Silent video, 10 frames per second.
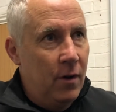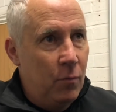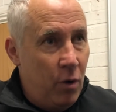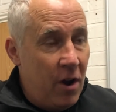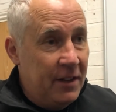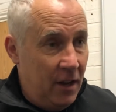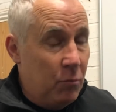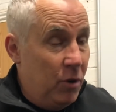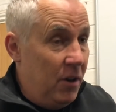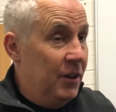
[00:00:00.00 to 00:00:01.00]
What
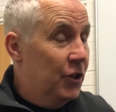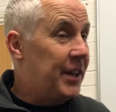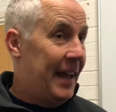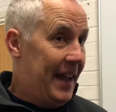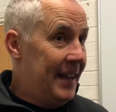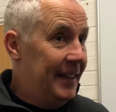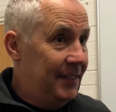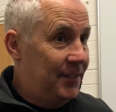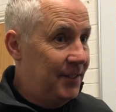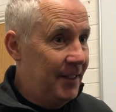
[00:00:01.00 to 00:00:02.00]
I look at
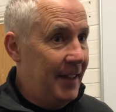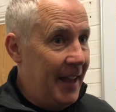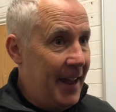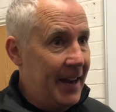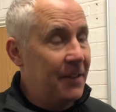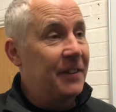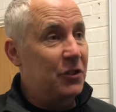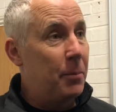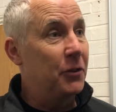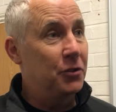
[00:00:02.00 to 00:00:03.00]
is anything's
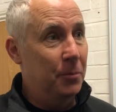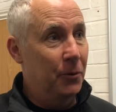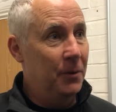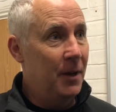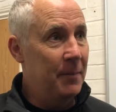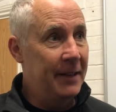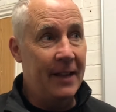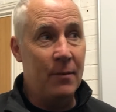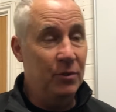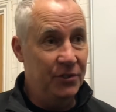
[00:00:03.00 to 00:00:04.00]
possible. I mean,
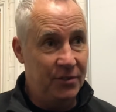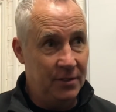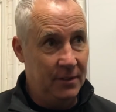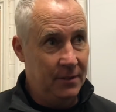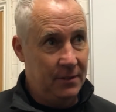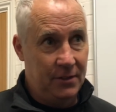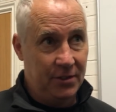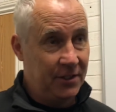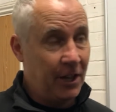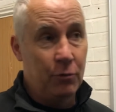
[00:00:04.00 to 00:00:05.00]
that was
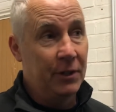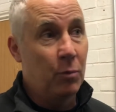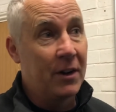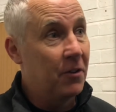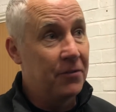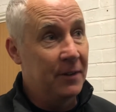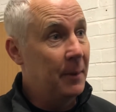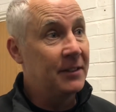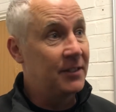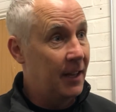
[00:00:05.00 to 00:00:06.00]
just totally one off from
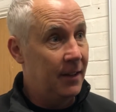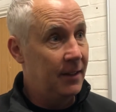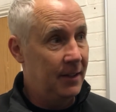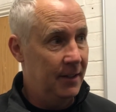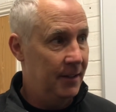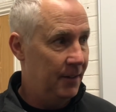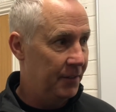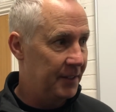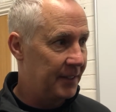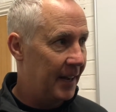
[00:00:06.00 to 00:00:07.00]
Leicester on
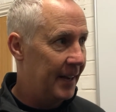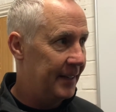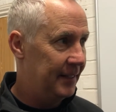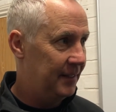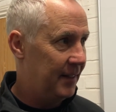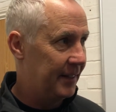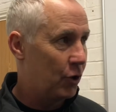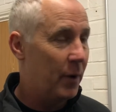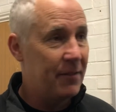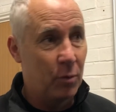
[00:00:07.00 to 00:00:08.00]
the day. They
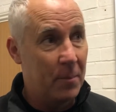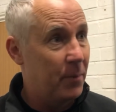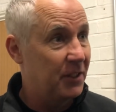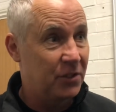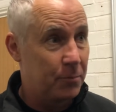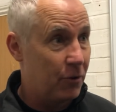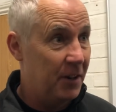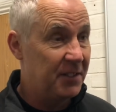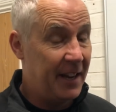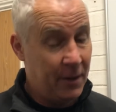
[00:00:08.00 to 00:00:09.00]
caught everyone by
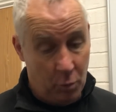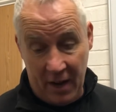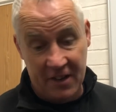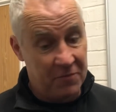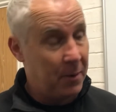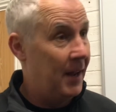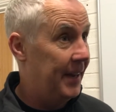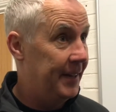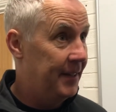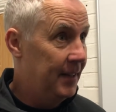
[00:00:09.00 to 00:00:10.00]
surprise. They had a way of
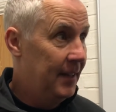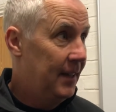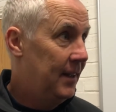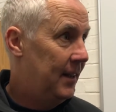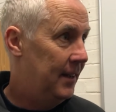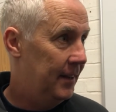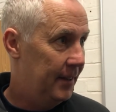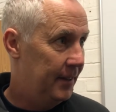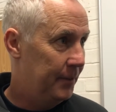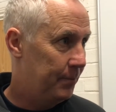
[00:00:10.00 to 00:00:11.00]
playing,
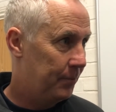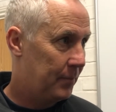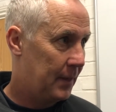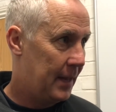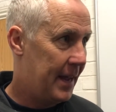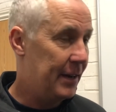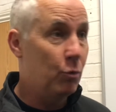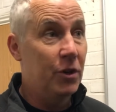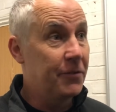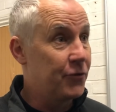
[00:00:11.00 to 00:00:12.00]
and it
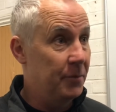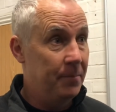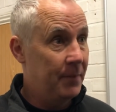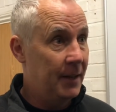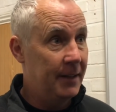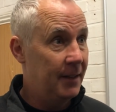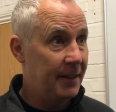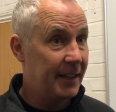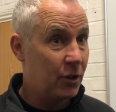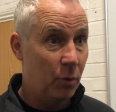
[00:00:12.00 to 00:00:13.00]
worked for them. And
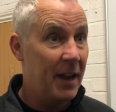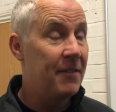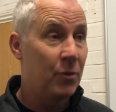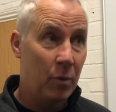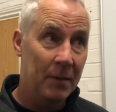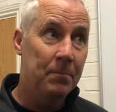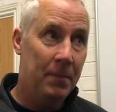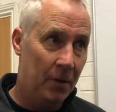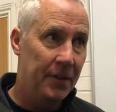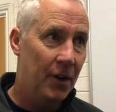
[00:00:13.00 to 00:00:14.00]
they caught everyone
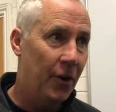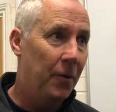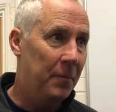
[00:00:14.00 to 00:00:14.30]
on the hop.